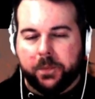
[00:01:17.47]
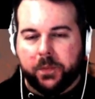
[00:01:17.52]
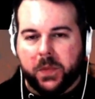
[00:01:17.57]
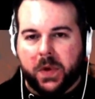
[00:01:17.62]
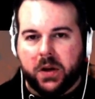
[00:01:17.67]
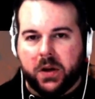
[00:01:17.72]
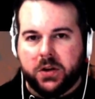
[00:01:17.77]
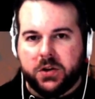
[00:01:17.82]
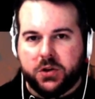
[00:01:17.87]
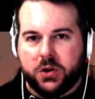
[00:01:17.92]

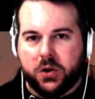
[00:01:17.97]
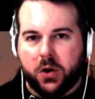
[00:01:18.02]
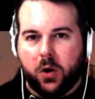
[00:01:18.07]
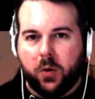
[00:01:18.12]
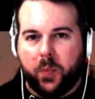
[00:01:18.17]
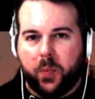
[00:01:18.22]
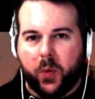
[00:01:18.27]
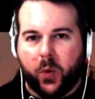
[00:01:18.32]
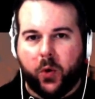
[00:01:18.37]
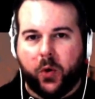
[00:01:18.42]
so
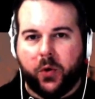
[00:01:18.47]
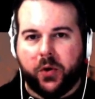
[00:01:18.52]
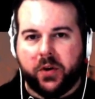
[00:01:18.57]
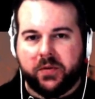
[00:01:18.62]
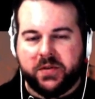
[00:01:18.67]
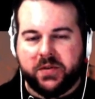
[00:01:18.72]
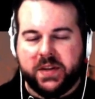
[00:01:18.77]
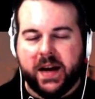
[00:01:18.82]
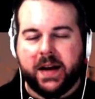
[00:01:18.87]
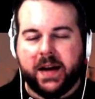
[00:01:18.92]
bored of
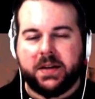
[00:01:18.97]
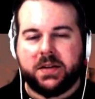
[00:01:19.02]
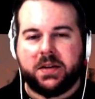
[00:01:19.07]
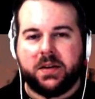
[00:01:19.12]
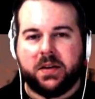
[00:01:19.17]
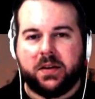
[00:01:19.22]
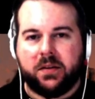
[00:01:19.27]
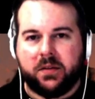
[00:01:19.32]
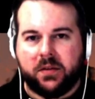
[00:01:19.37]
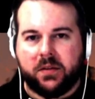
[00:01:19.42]

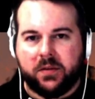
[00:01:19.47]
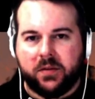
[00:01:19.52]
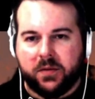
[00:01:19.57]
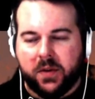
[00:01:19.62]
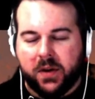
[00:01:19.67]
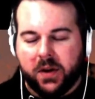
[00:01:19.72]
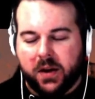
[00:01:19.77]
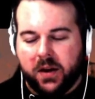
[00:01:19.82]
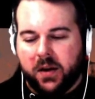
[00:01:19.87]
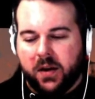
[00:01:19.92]
testing
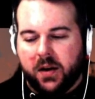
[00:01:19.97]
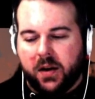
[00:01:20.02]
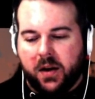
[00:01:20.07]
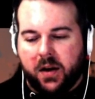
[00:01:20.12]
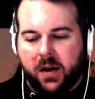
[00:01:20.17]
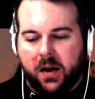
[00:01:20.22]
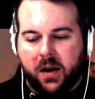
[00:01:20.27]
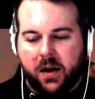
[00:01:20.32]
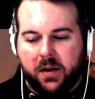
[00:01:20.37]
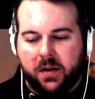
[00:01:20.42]

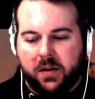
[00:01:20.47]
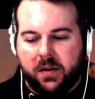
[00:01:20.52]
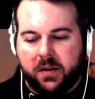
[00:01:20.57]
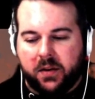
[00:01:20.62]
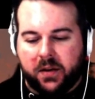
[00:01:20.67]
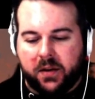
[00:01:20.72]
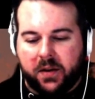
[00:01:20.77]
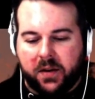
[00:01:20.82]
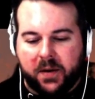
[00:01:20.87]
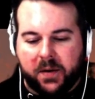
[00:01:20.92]
and...
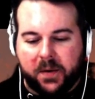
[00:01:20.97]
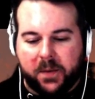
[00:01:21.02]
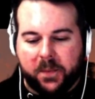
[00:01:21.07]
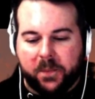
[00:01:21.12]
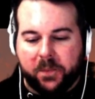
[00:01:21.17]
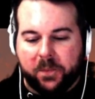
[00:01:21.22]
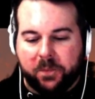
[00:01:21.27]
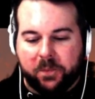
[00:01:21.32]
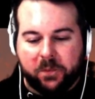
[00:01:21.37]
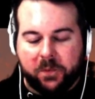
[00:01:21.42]
Uh,
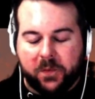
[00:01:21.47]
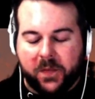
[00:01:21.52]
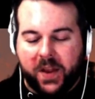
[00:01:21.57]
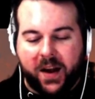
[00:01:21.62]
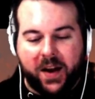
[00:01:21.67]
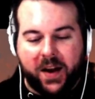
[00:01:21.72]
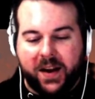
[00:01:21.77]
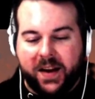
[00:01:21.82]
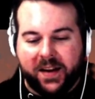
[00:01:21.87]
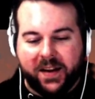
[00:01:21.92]

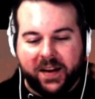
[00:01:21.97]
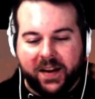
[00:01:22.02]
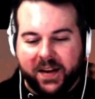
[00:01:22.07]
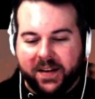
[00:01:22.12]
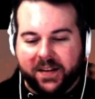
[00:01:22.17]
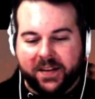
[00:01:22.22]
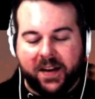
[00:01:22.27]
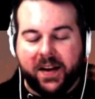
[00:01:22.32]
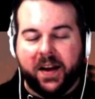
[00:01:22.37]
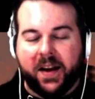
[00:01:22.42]
Like,
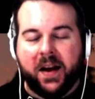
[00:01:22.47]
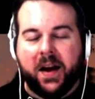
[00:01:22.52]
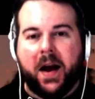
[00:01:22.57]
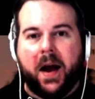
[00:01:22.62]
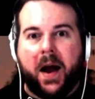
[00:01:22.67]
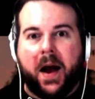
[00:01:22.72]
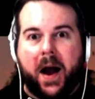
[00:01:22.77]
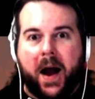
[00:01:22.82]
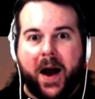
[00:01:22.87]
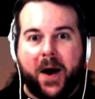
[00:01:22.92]
like,
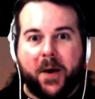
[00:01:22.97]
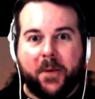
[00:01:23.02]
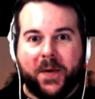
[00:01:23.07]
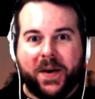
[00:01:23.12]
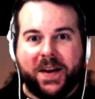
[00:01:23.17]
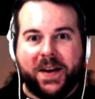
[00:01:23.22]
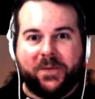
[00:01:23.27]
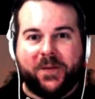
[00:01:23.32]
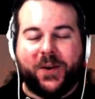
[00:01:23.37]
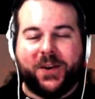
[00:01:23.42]
how
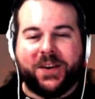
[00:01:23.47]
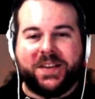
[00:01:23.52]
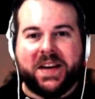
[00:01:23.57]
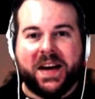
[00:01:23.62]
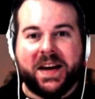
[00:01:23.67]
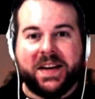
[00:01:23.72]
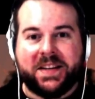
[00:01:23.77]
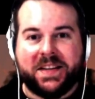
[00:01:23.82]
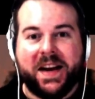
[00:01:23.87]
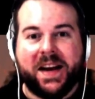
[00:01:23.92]
many more
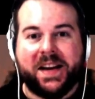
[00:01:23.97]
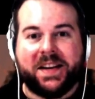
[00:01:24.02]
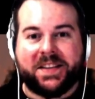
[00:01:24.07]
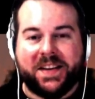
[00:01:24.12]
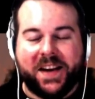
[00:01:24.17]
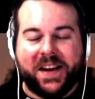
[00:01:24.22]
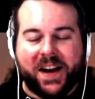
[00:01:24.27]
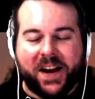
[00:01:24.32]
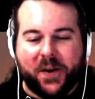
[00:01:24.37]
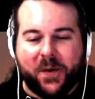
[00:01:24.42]
test nets are you
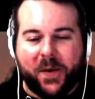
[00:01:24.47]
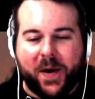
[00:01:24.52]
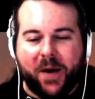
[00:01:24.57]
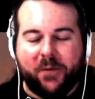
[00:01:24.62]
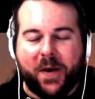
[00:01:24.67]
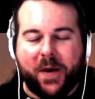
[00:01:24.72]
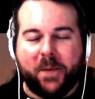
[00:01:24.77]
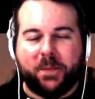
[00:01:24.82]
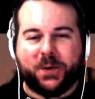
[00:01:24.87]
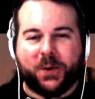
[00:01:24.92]
going to have,
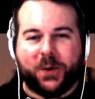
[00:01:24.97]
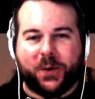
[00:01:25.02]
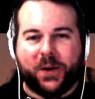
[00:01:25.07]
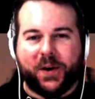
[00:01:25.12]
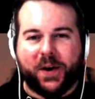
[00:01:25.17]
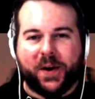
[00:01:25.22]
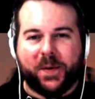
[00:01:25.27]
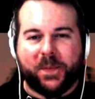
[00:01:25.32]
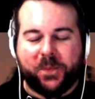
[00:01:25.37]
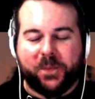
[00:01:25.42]

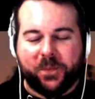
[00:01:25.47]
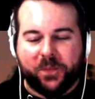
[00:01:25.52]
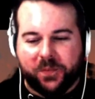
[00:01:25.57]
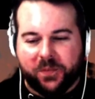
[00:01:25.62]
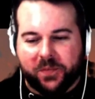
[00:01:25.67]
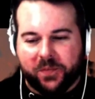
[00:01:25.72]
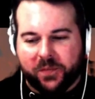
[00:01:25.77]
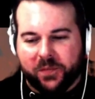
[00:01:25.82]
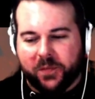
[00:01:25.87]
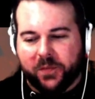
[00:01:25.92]
Raptorium?
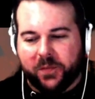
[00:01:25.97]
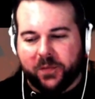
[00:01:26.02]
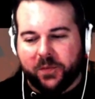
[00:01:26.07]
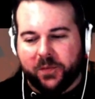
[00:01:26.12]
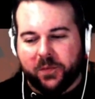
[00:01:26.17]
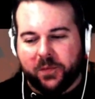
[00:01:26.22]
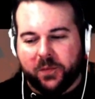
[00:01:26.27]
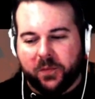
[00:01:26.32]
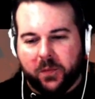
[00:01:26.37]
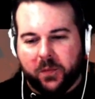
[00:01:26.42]

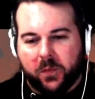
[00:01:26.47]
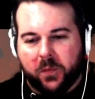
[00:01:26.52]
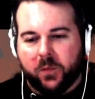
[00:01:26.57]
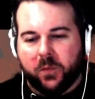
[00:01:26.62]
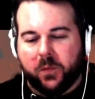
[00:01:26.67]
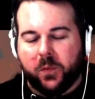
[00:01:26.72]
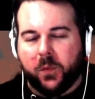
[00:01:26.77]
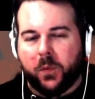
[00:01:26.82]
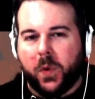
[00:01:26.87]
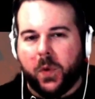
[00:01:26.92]

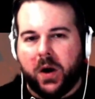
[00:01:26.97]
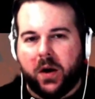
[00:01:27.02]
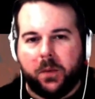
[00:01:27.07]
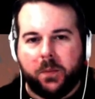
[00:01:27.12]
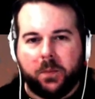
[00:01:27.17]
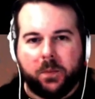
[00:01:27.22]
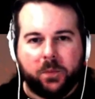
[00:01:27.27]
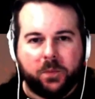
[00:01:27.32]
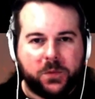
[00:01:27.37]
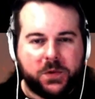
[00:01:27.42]
Well,
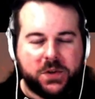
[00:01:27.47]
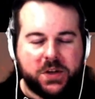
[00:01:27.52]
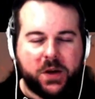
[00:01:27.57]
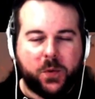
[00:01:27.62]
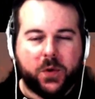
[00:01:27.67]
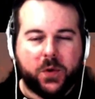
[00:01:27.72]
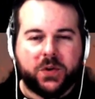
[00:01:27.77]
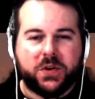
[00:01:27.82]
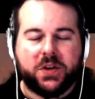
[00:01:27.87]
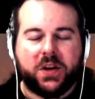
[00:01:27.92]
do you
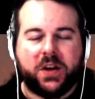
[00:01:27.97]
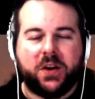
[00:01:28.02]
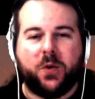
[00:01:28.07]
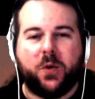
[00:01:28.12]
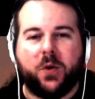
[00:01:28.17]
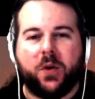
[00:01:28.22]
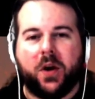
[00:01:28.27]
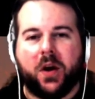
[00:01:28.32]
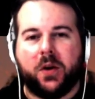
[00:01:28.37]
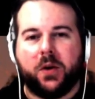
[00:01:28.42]
want secure
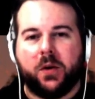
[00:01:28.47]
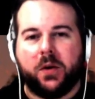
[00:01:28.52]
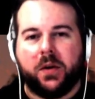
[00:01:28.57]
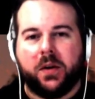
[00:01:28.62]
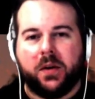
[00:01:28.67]
code?